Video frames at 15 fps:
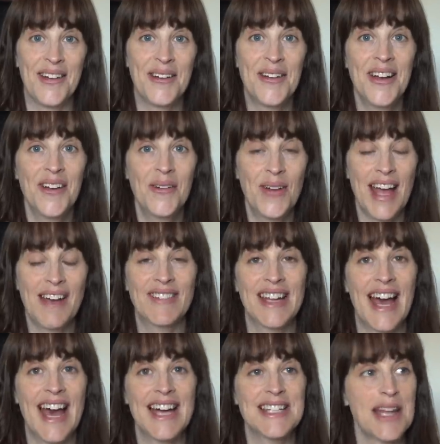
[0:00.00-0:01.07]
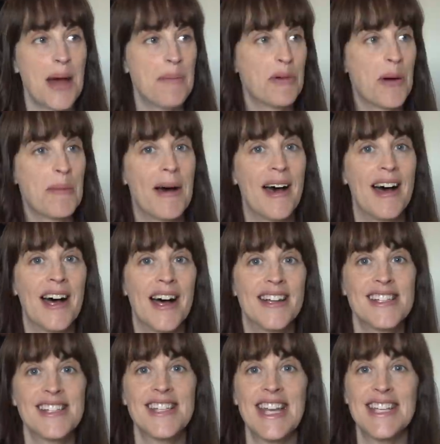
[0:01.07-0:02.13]
So we haven't had a proper
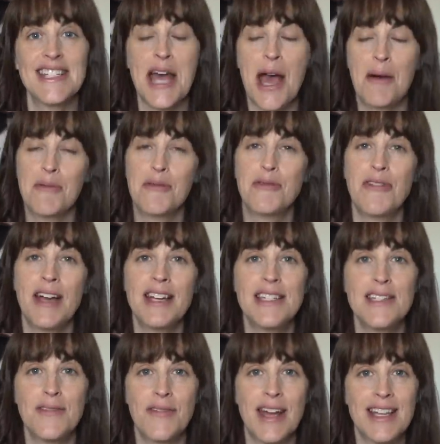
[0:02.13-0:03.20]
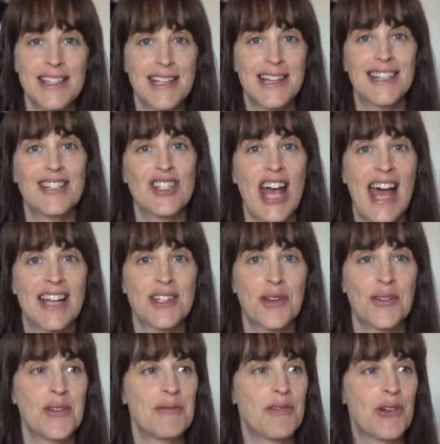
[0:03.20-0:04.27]
sit down face-to-face little chat
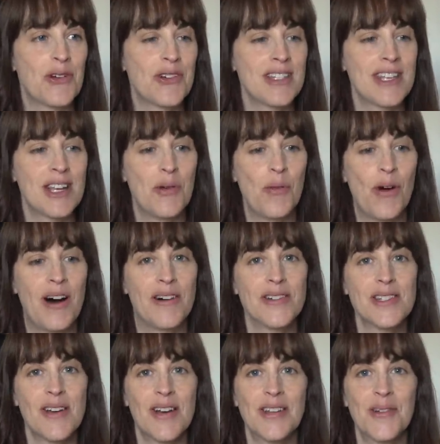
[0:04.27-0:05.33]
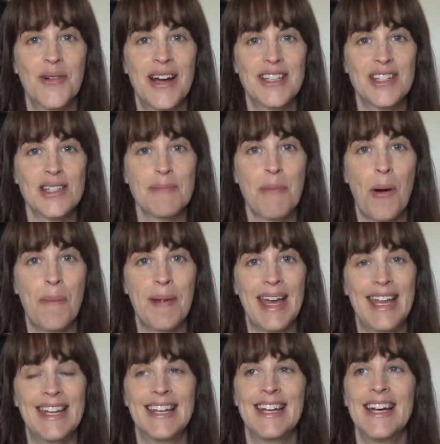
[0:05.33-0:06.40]
on the vlogs in a while, so I thought I'd just pop
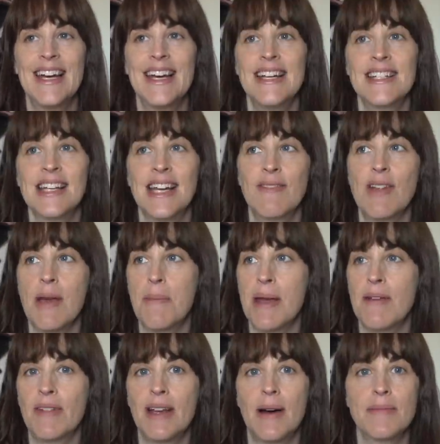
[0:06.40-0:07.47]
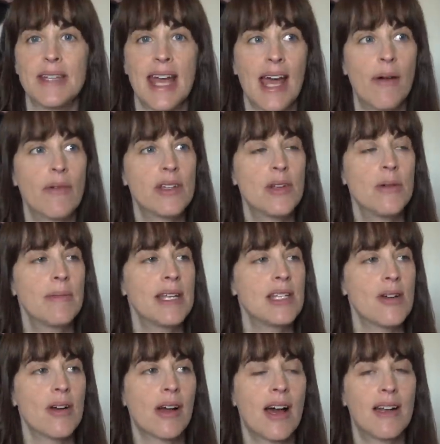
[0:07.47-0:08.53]
in to give you a bit of an update. I would normally
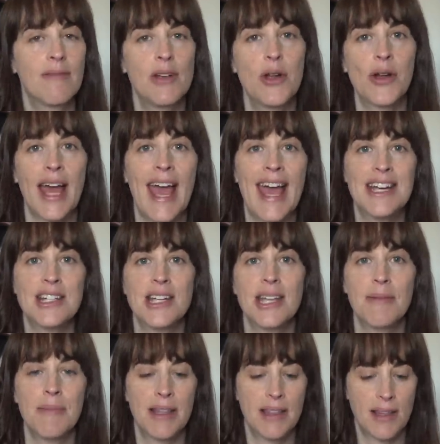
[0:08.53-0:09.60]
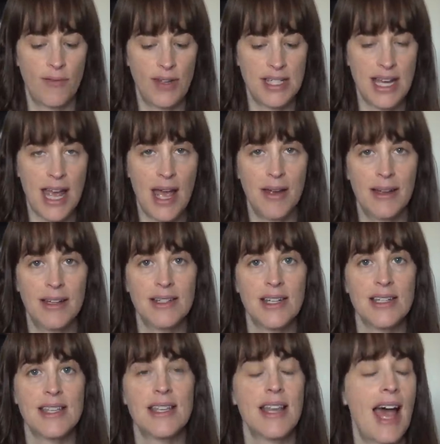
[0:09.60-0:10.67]
do a kind of look ahead to the month video and I
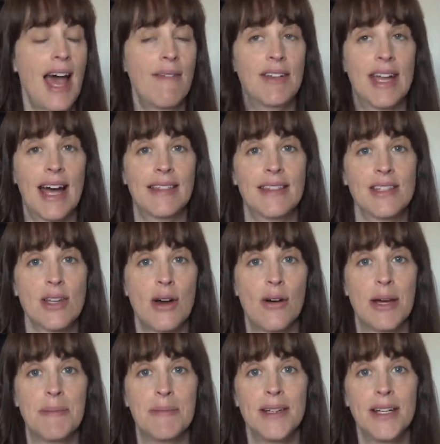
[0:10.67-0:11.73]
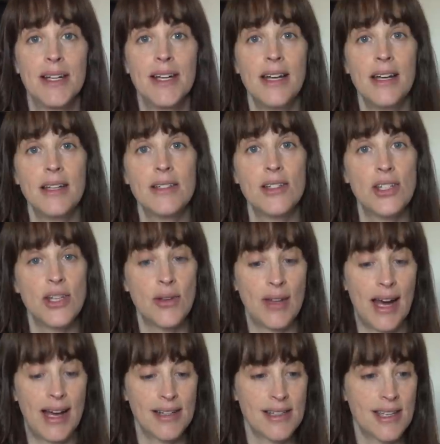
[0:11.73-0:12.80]
just haven't had the time to do
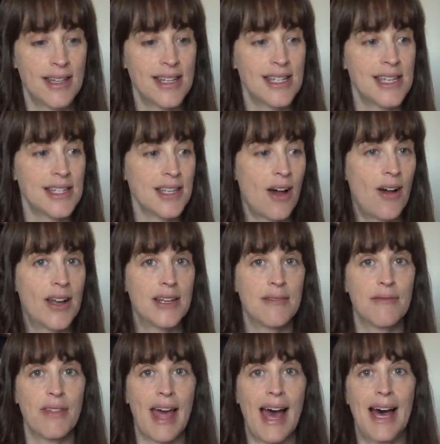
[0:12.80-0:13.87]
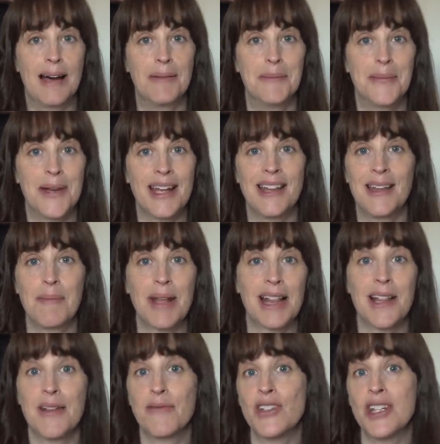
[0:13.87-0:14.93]
that, so this is kind of that but in the
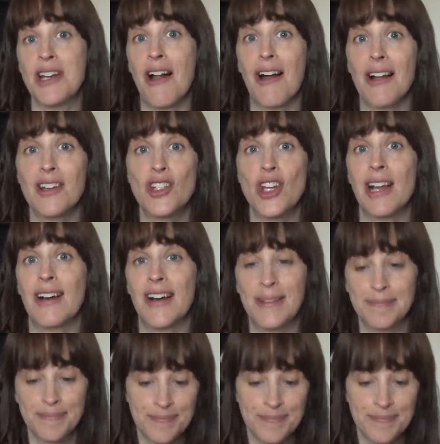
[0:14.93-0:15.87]
middle of July.